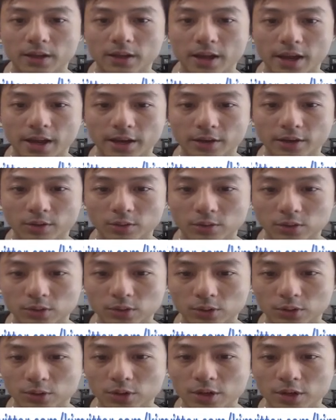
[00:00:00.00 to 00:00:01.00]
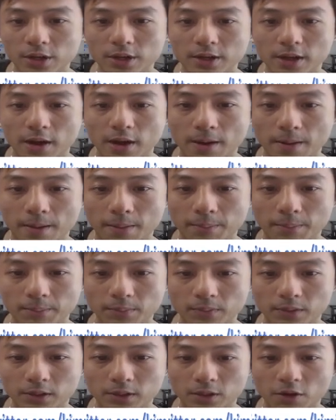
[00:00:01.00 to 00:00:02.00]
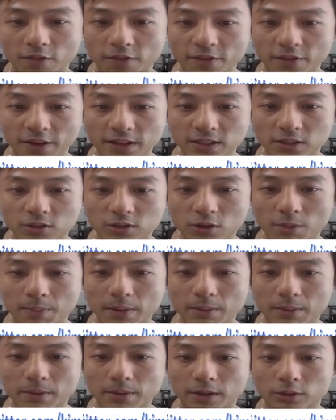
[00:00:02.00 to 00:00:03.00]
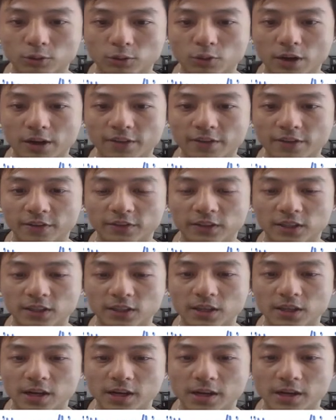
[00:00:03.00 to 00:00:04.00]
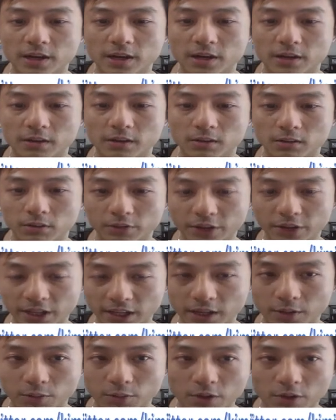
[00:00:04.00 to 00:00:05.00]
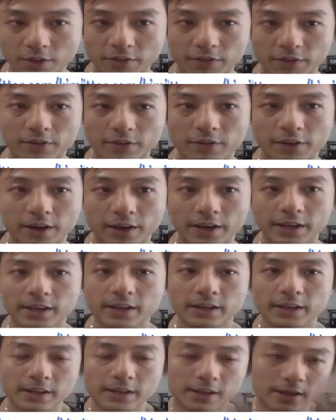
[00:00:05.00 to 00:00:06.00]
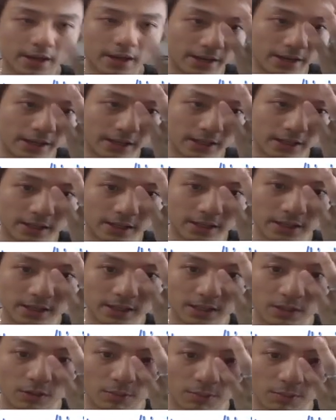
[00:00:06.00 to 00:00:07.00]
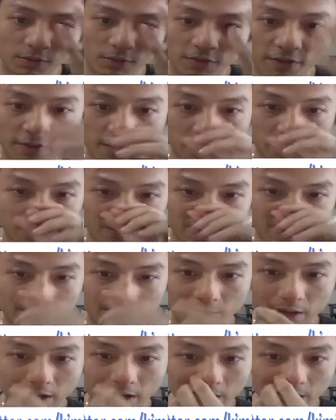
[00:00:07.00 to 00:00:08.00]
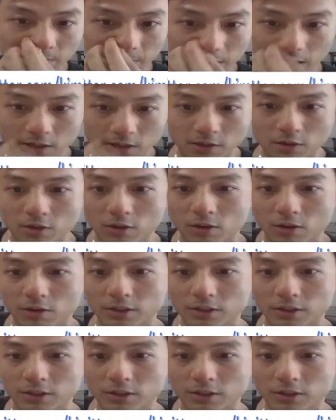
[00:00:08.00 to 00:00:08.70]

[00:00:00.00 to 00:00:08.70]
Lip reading: And also, your friends top up 250 ringgit worth, right? And then here is your profile where you can update your